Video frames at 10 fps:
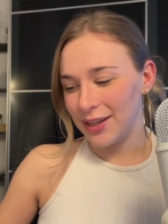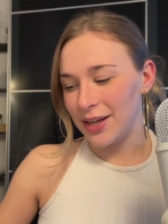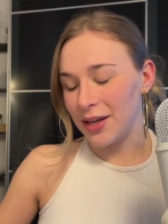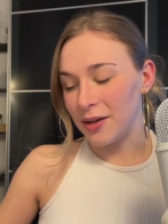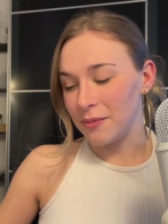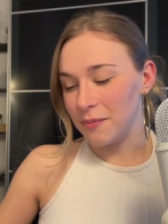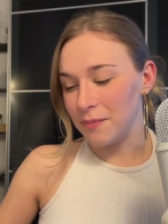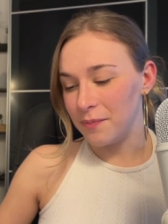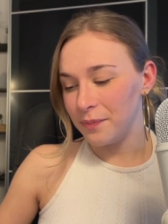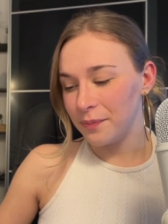
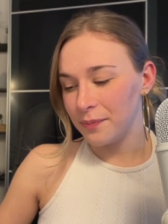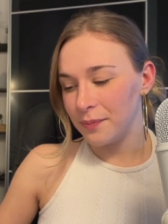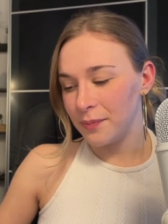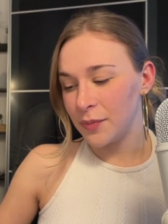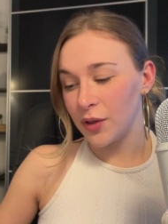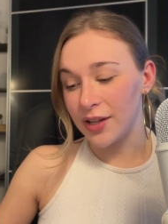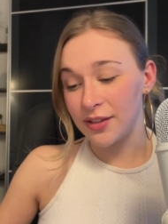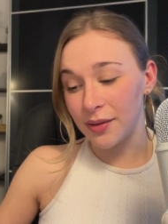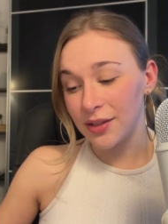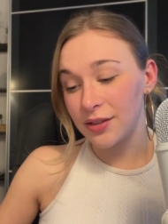Um, so that's
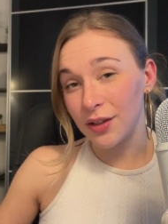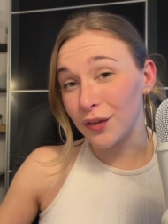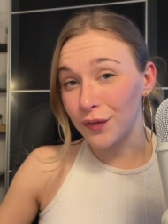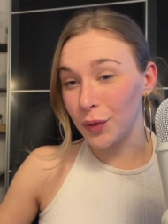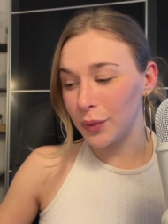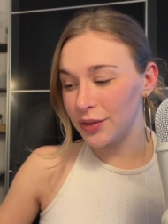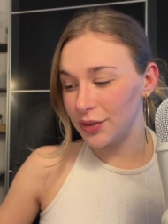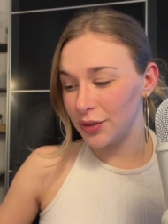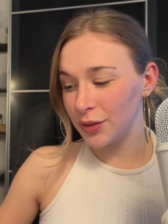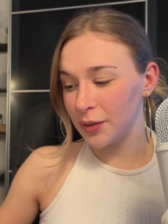something to look forward
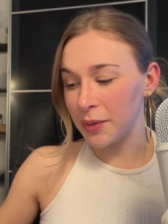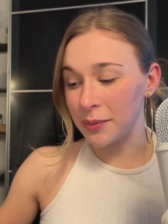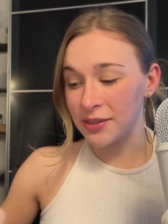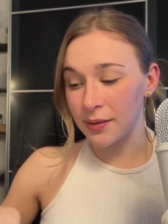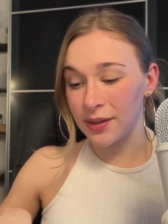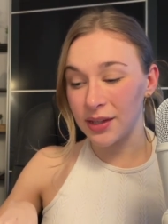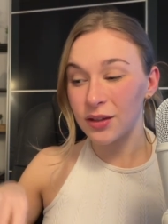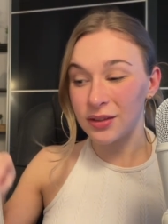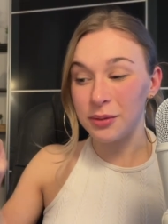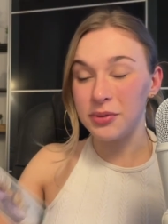to, maybe something that deep